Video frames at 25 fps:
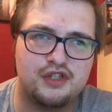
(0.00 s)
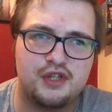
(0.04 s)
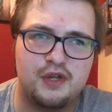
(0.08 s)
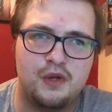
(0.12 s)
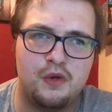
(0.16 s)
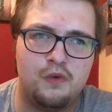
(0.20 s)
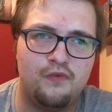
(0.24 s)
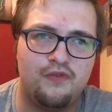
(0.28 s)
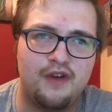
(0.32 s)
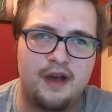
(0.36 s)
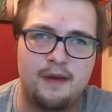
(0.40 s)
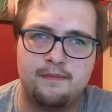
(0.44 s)

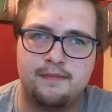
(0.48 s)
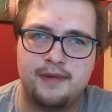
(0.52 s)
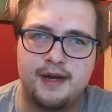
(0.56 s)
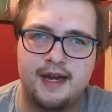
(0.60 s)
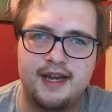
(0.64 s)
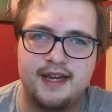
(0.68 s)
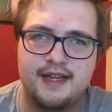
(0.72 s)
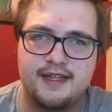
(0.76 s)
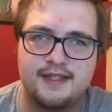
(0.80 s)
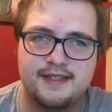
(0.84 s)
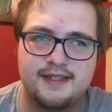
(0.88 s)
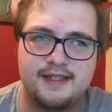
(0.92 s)
two
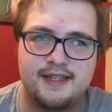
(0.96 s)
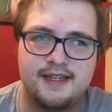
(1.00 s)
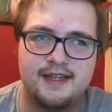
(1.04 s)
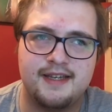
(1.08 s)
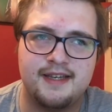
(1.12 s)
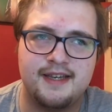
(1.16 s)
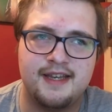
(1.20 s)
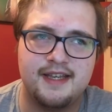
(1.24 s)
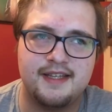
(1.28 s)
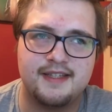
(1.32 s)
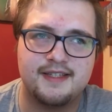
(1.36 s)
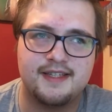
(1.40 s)
vampires,
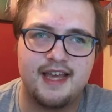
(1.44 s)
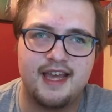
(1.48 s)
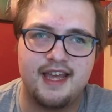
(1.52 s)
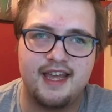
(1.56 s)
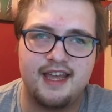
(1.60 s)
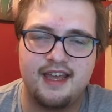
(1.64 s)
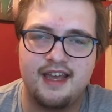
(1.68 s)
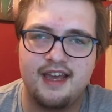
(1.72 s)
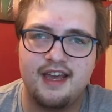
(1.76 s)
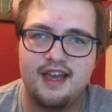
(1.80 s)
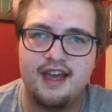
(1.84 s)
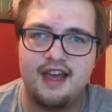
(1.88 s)
didn't he
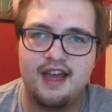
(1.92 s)
say?